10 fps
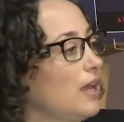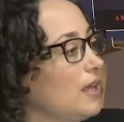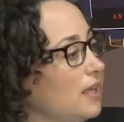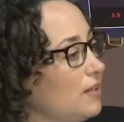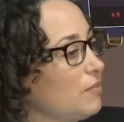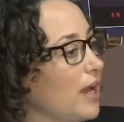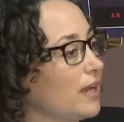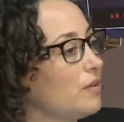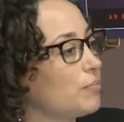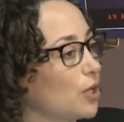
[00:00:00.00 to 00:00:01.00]
in
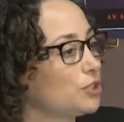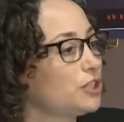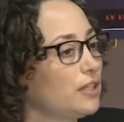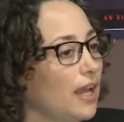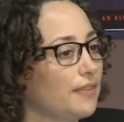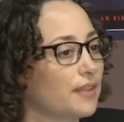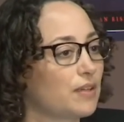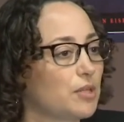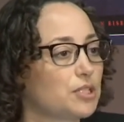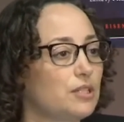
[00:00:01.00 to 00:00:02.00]
my perch at the
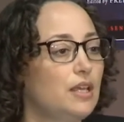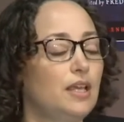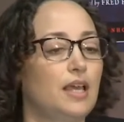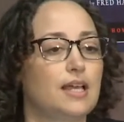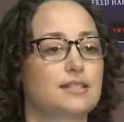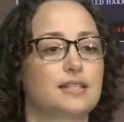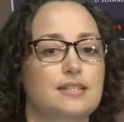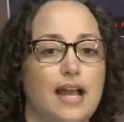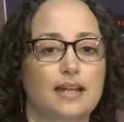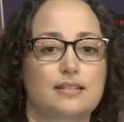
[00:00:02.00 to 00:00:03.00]
Commission as the
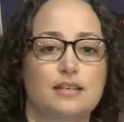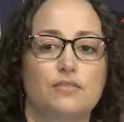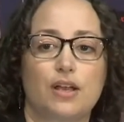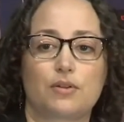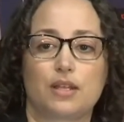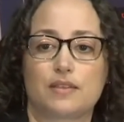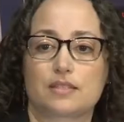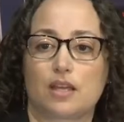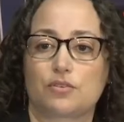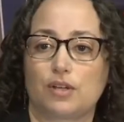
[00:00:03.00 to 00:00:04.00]
status of equity in this
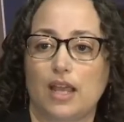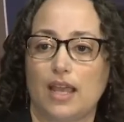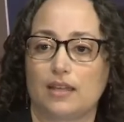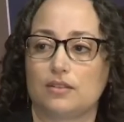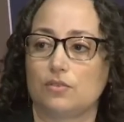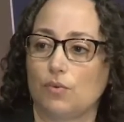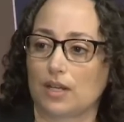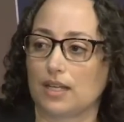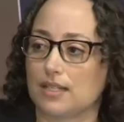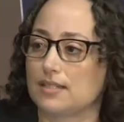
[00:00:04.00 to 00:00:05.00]
country, and what
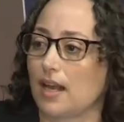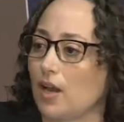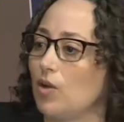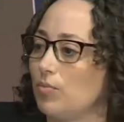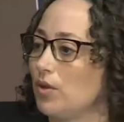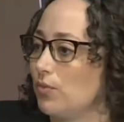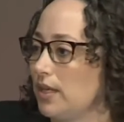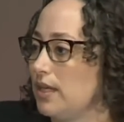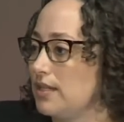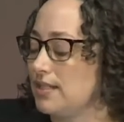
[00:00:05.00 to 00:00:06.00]
it is that I hope
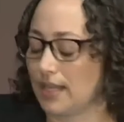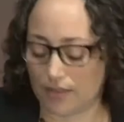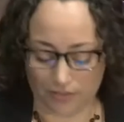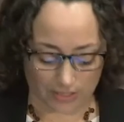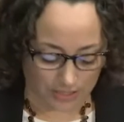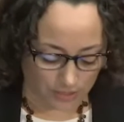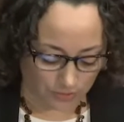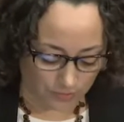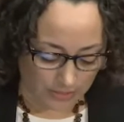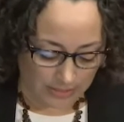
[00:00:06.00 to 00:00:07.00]
we together can
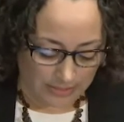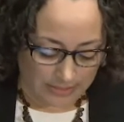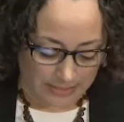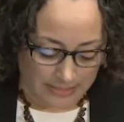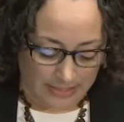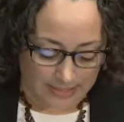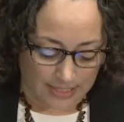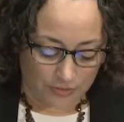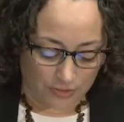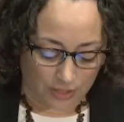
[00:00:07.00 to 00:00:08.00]
do. A
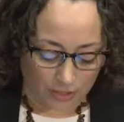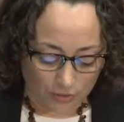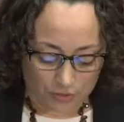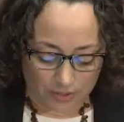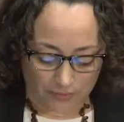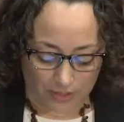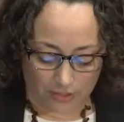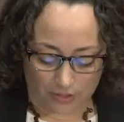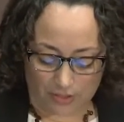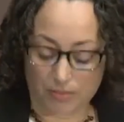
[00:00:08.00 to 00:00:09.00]
central conclusion of the
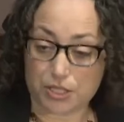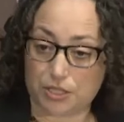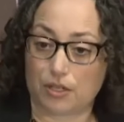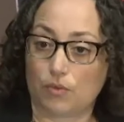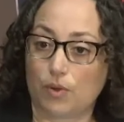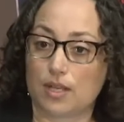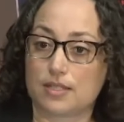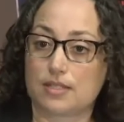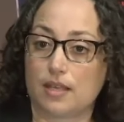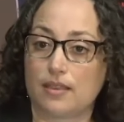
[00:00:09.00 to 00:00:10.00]
Kerner Commission
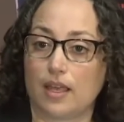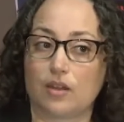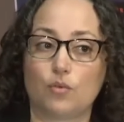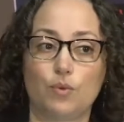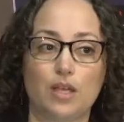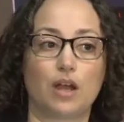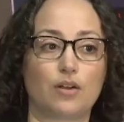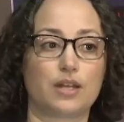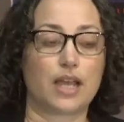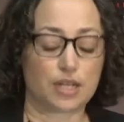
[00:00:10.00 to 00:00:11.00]
was that we are
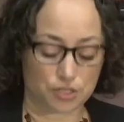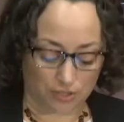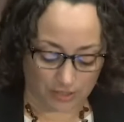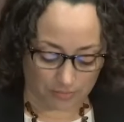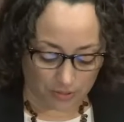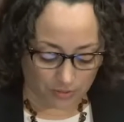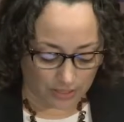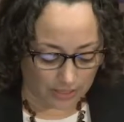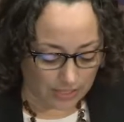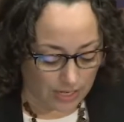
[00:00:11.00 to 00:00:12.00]
a national
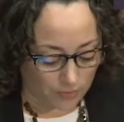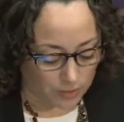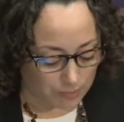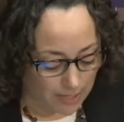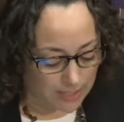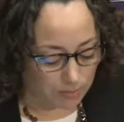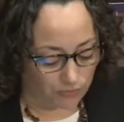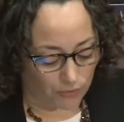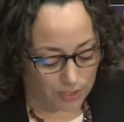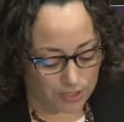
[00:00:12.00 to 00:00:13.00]
community responsible
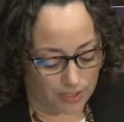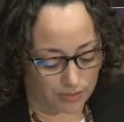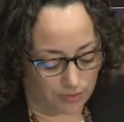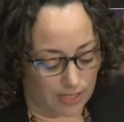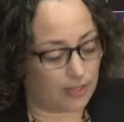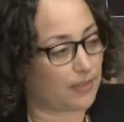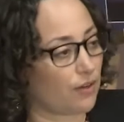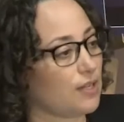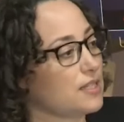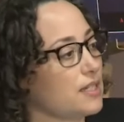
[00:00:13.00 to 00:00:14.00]
for each other, and that there is an